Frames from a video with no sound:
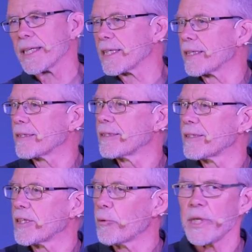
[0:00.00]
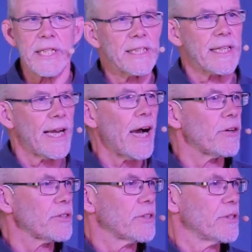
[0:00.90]
ending. You read this
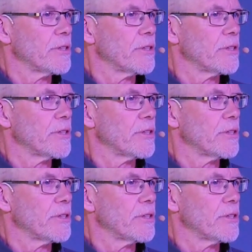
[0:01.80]
account,